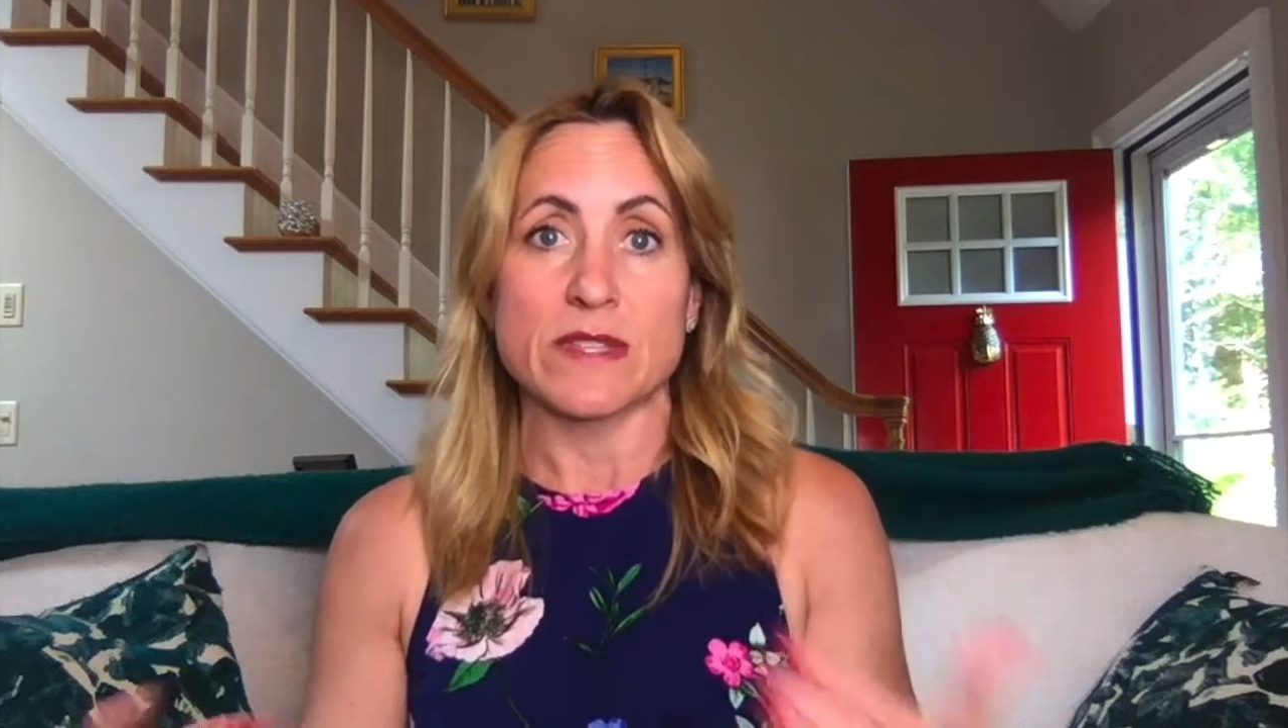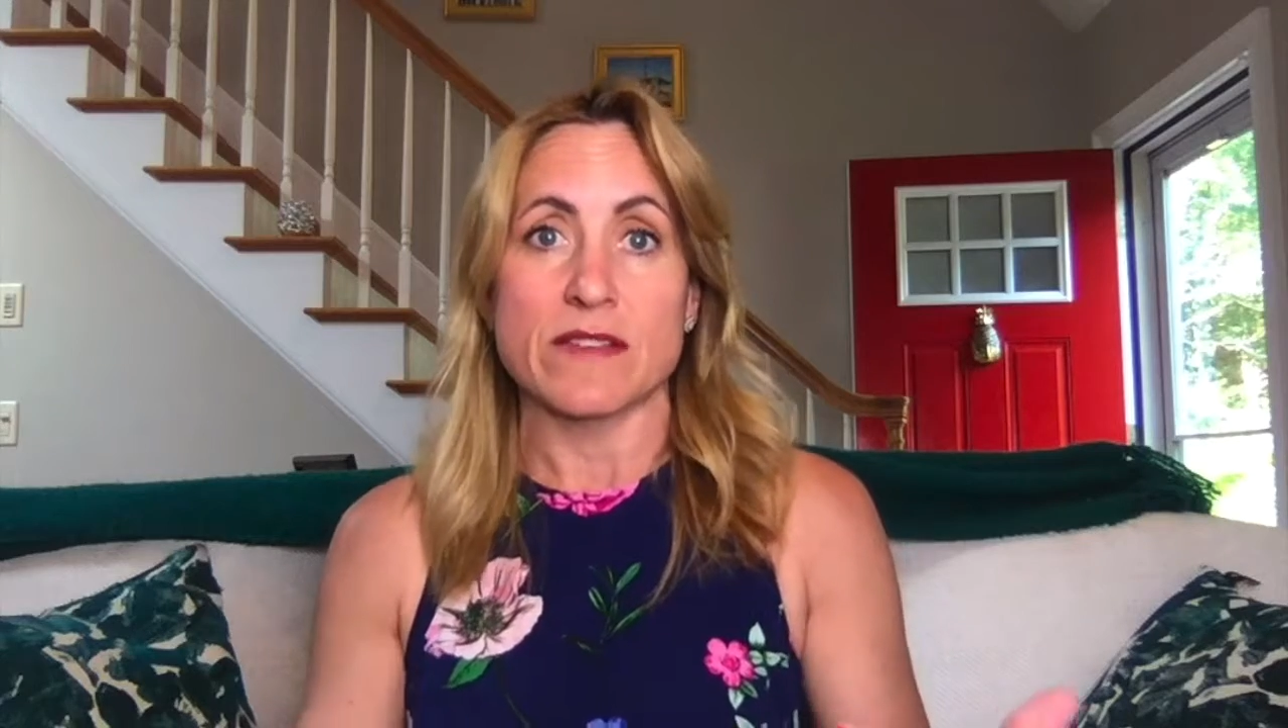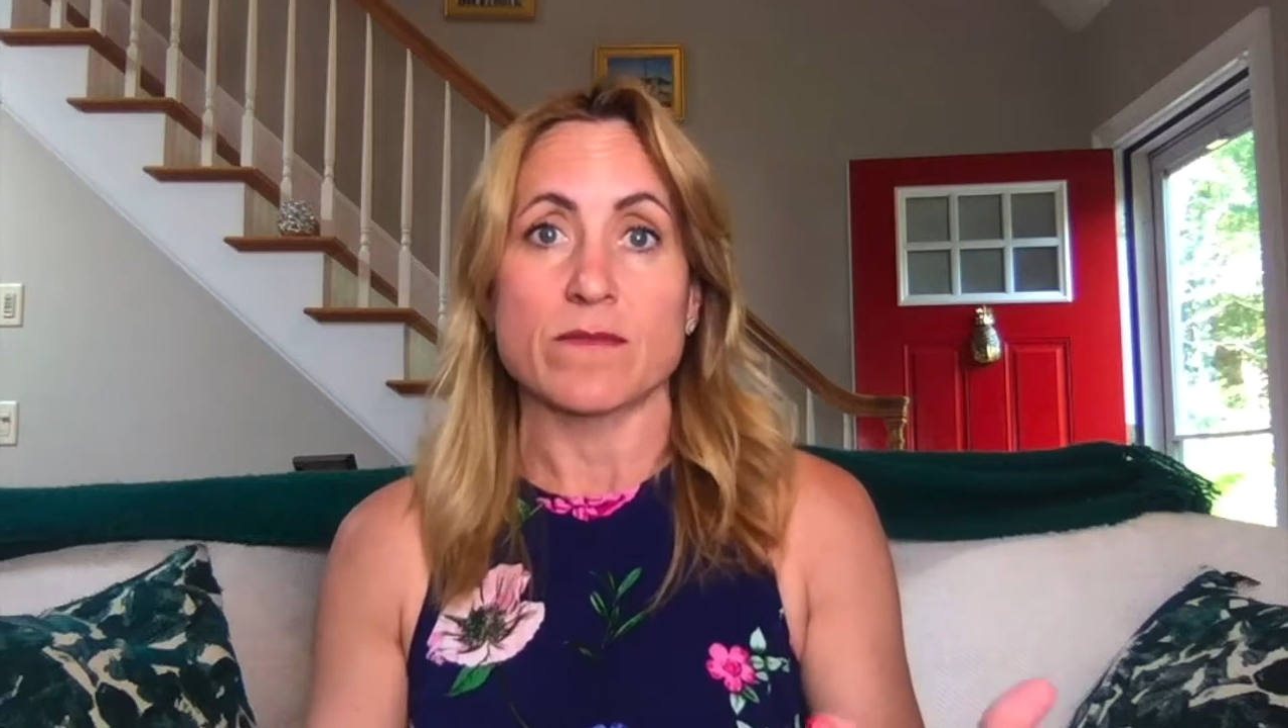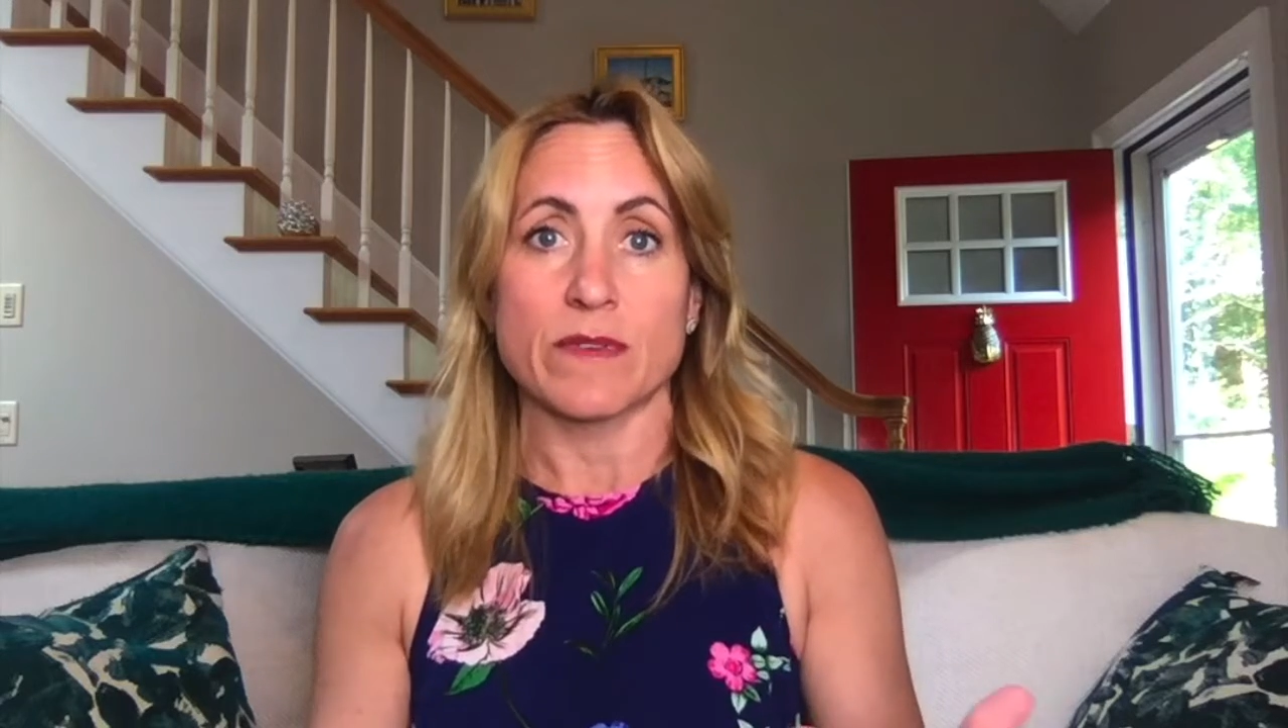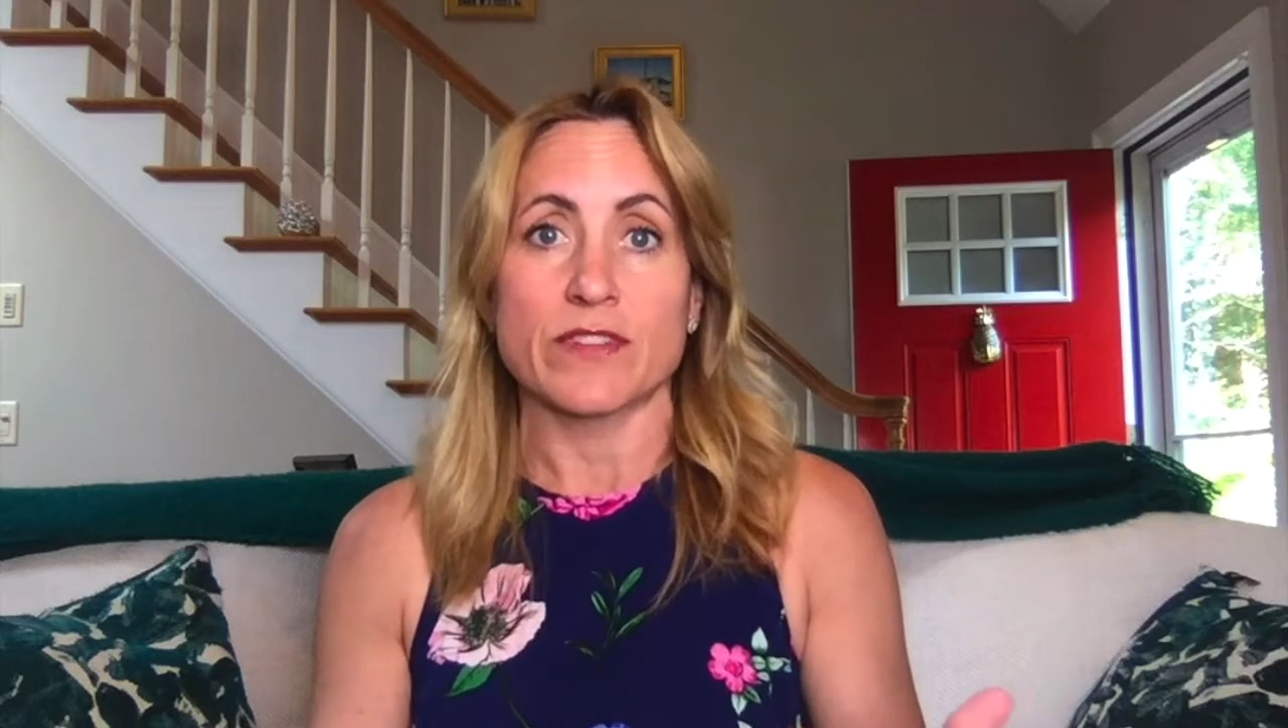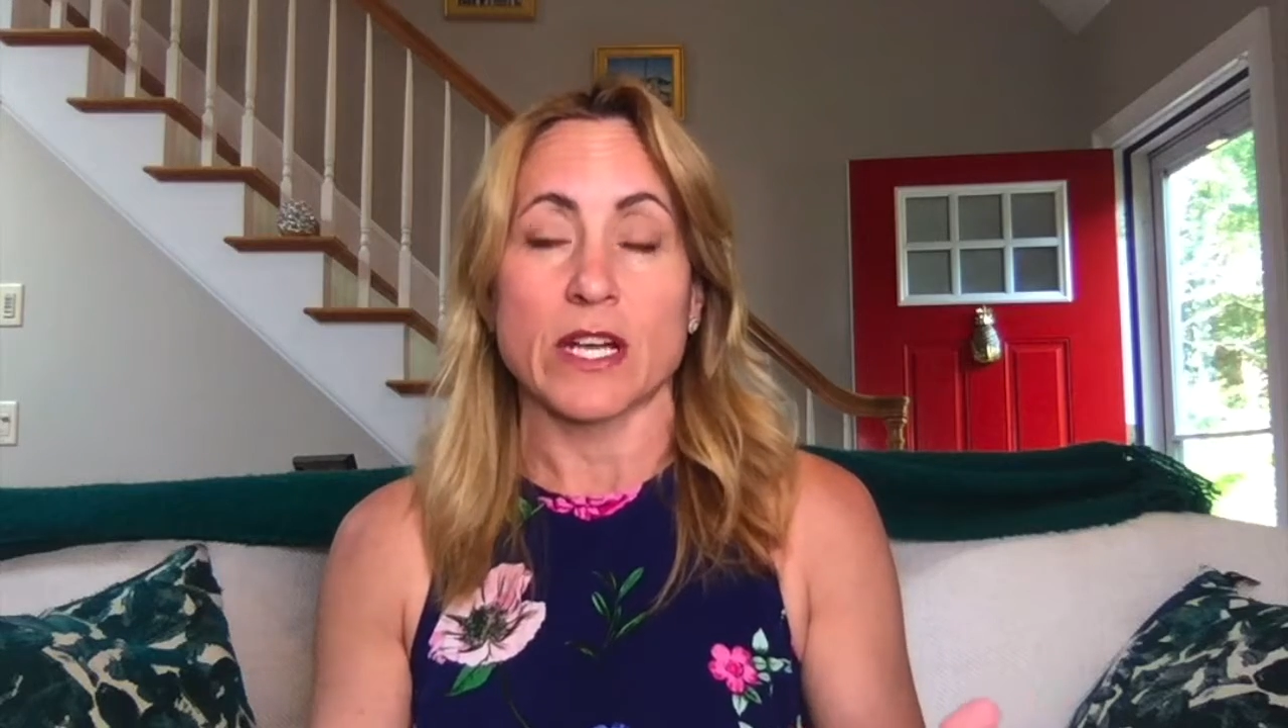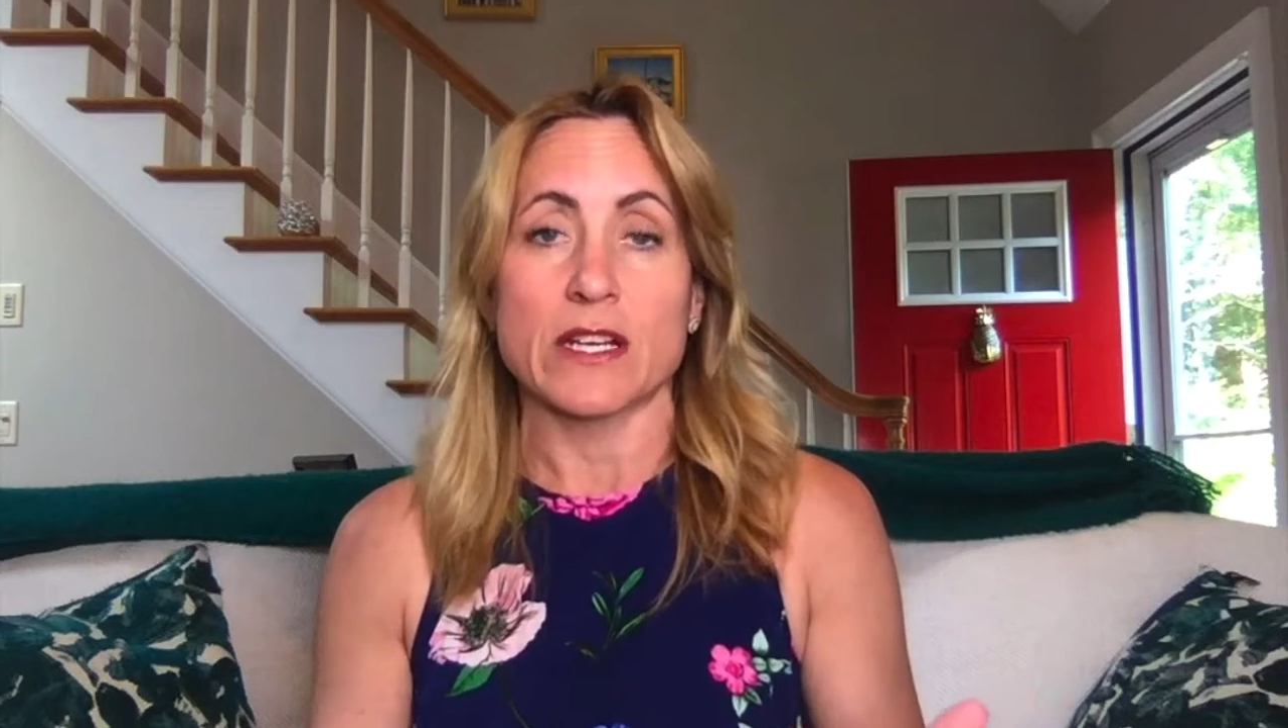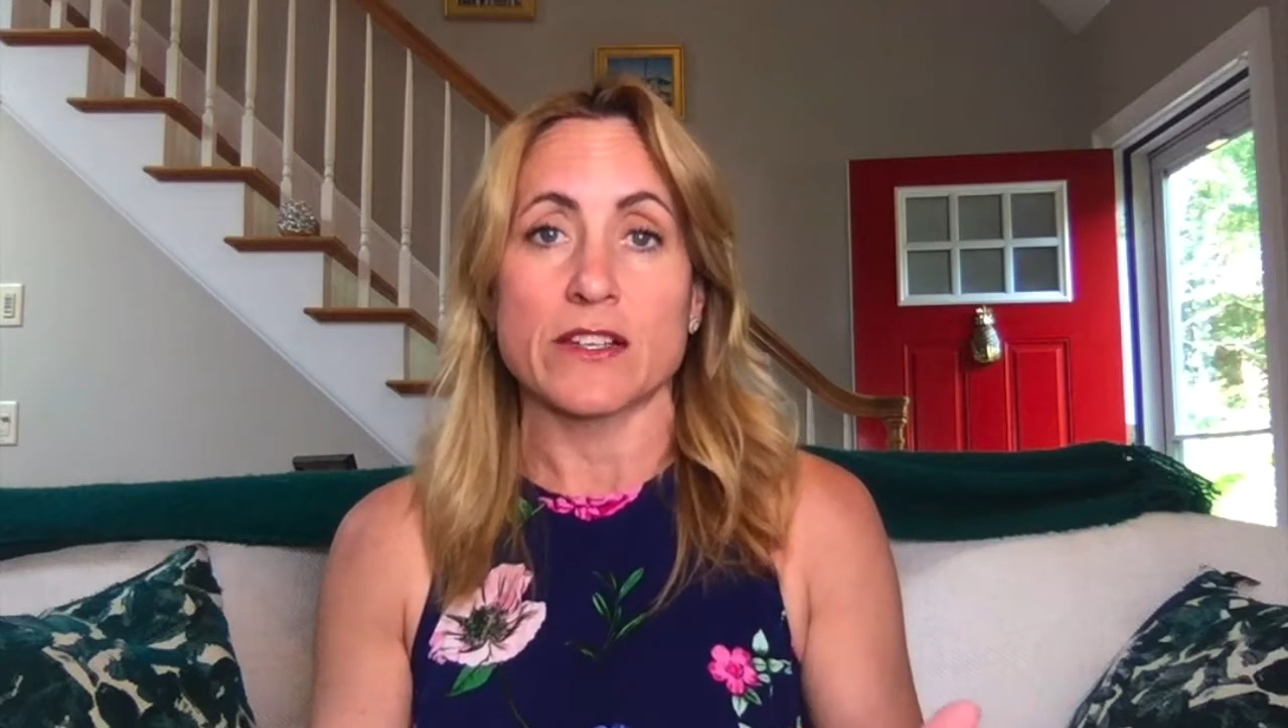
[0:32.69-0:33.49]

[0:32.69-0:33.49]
when we've got it